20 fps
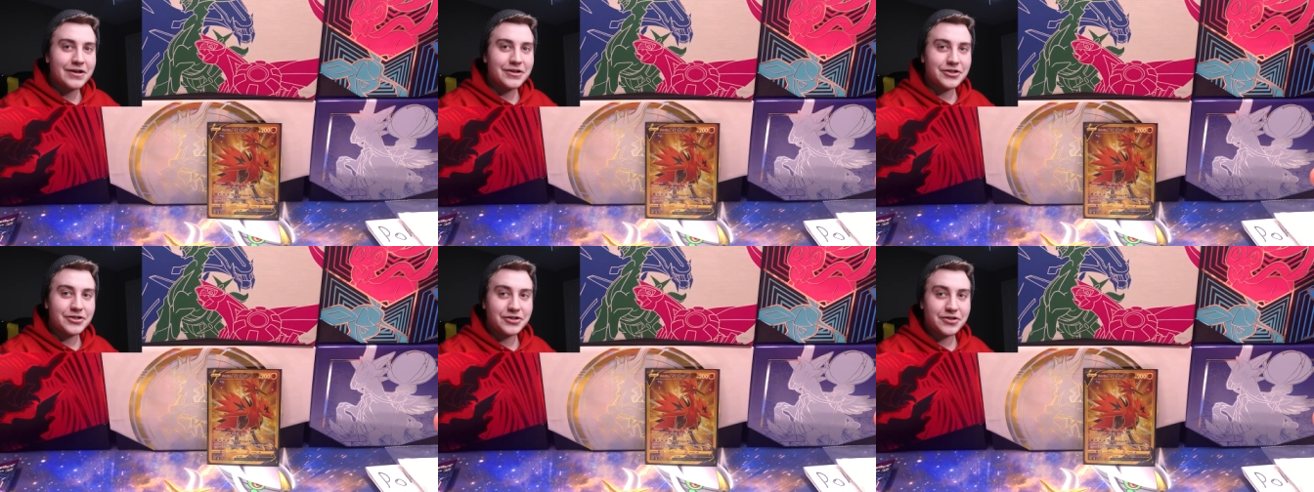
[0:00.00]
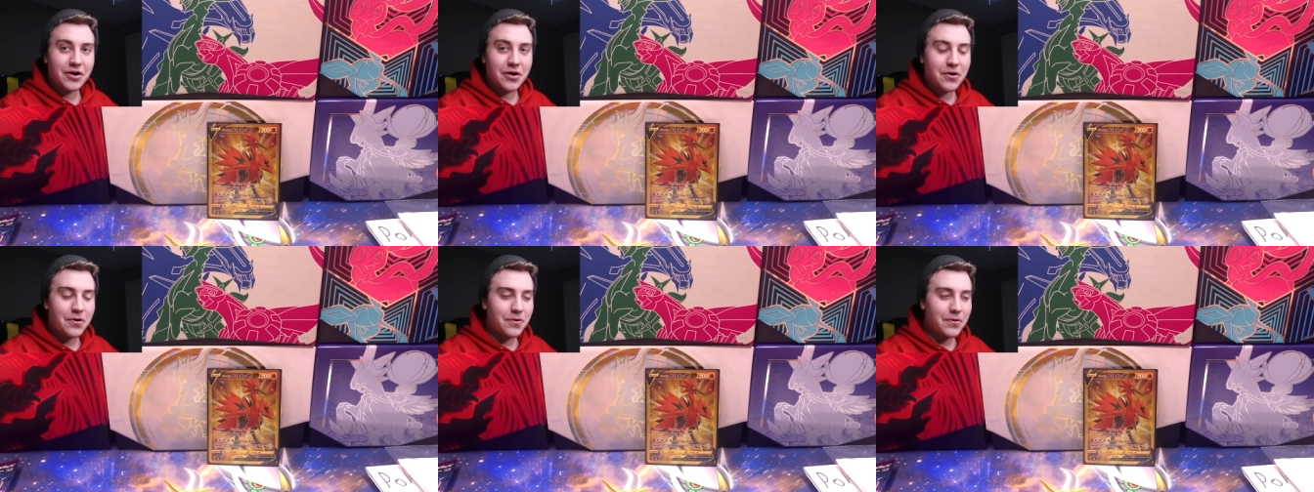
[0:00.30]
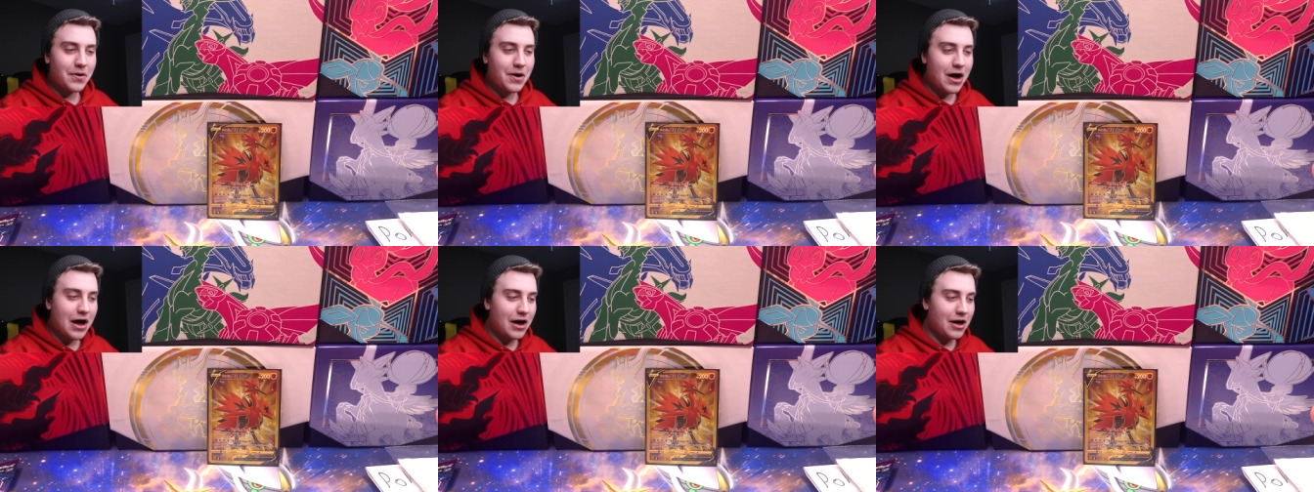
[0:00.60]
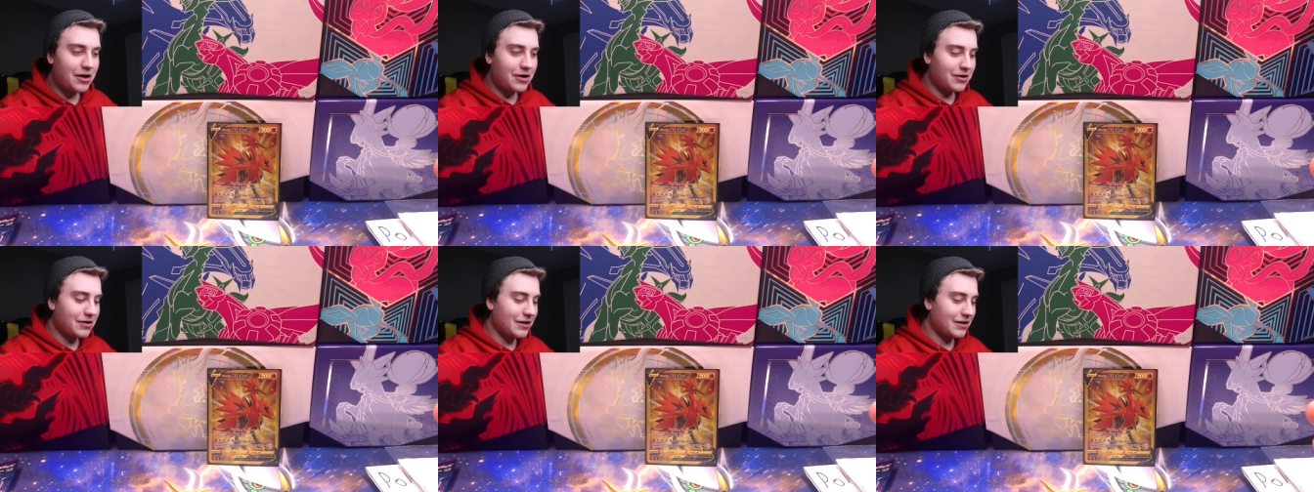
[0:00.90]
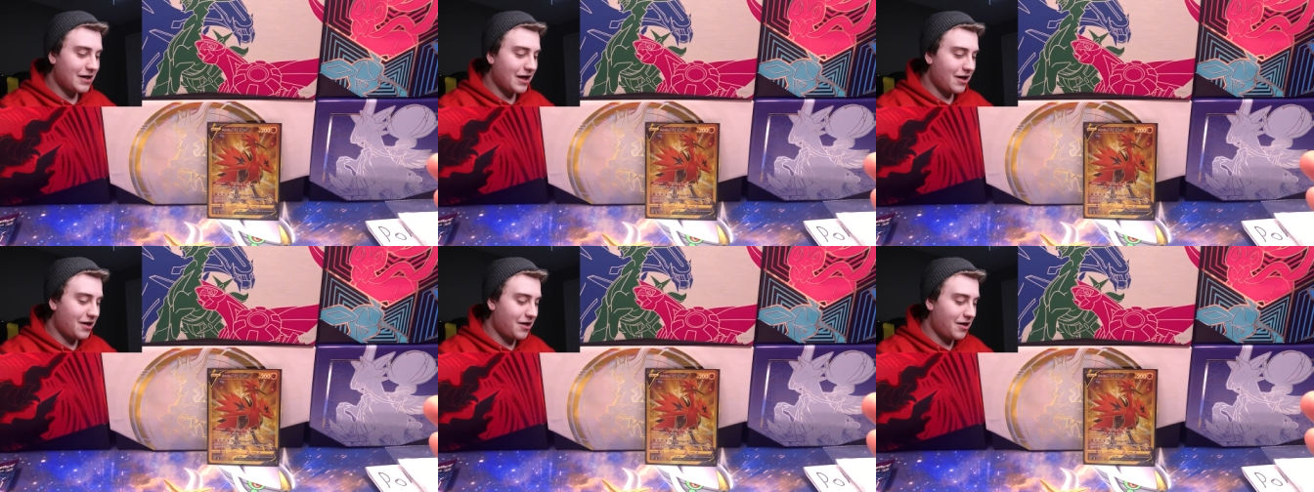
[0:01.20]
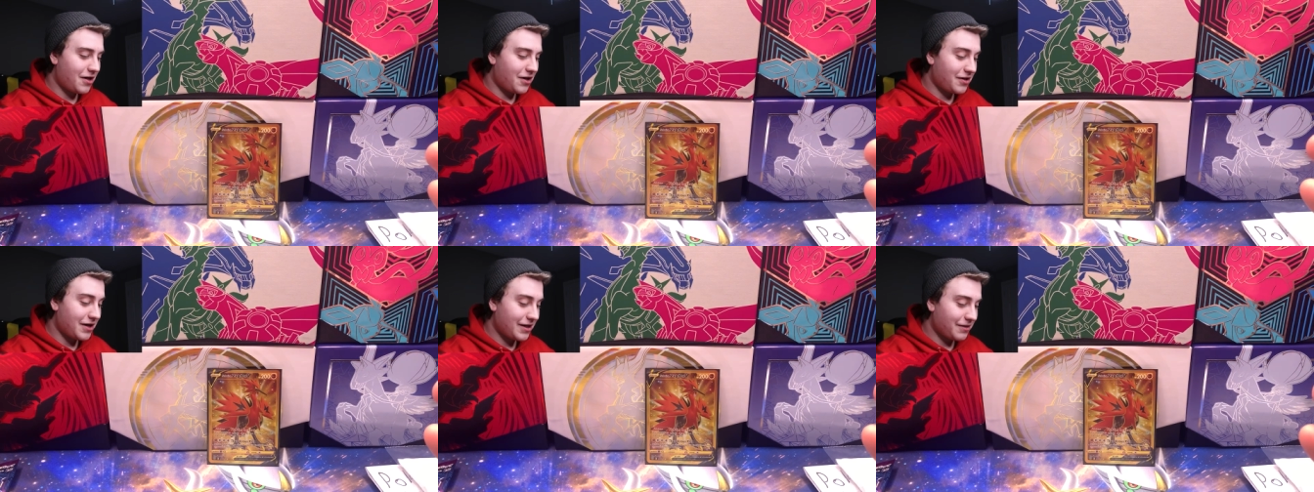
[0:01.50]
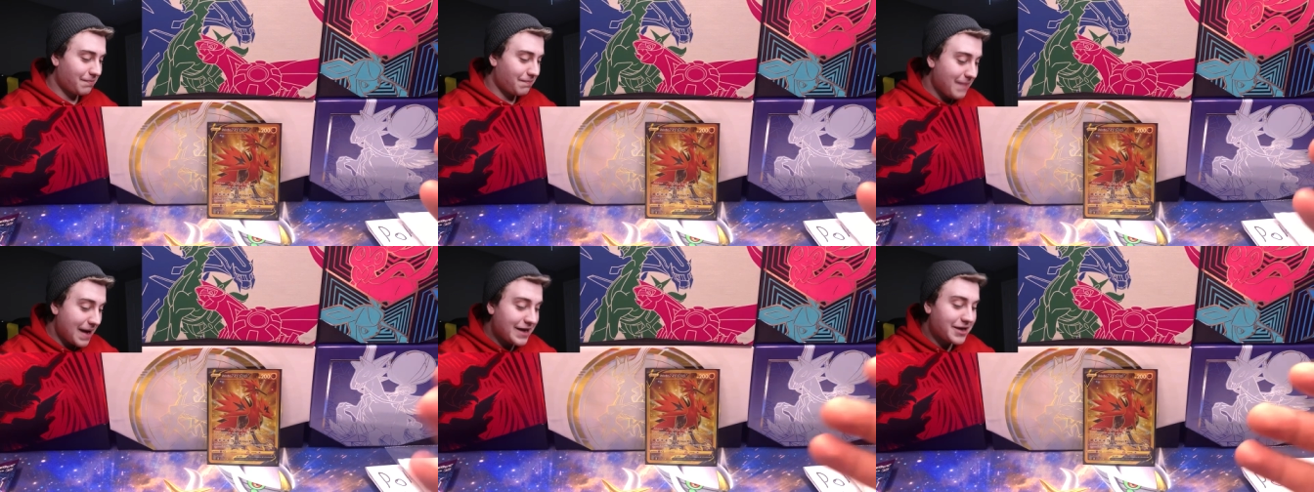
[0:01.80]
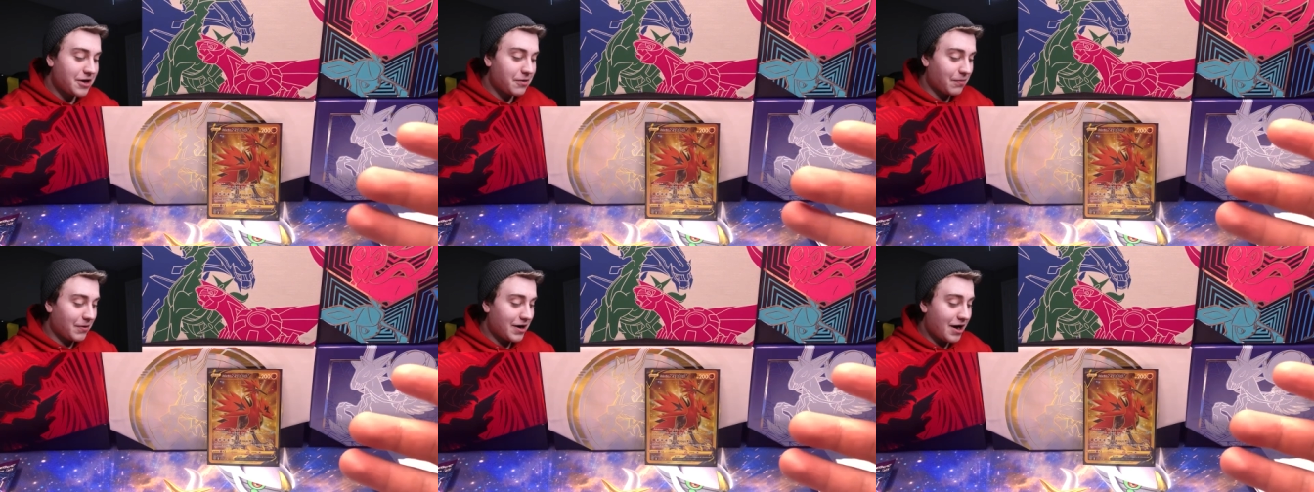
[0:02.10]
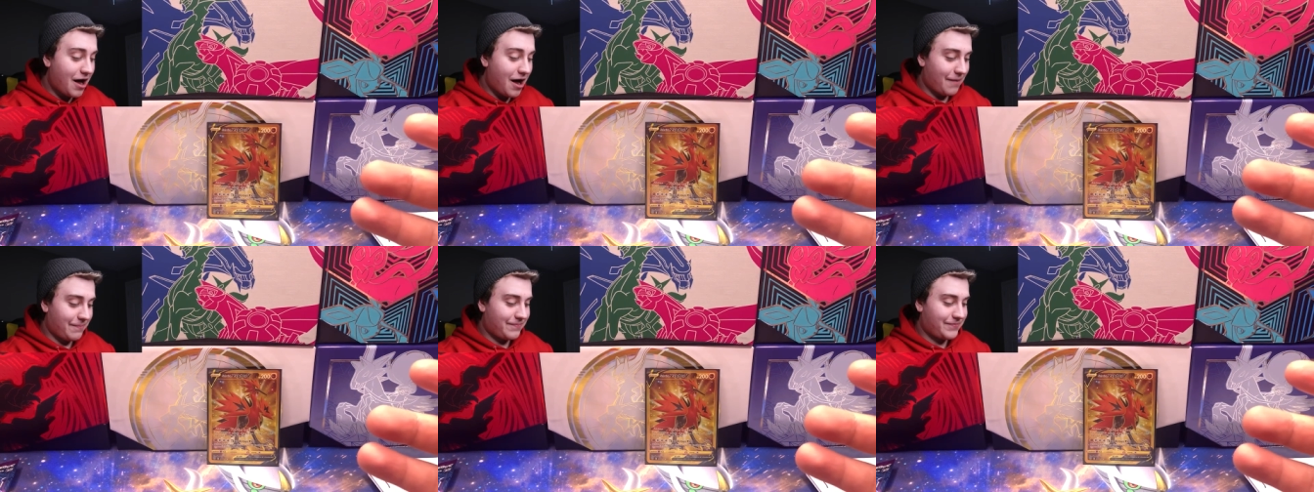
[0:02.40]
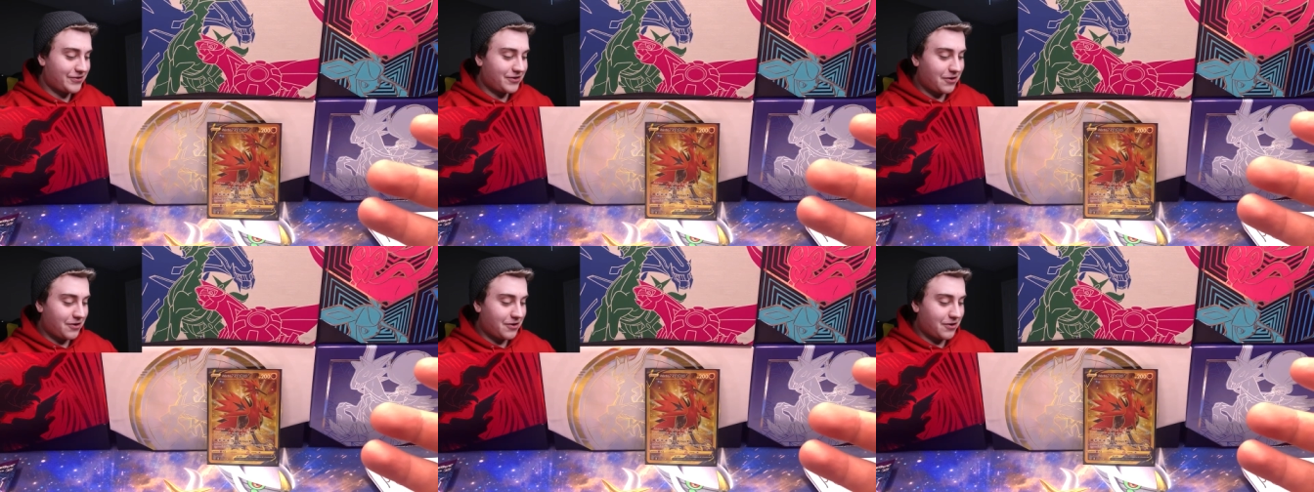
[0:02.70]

so I'll I'll make you one up.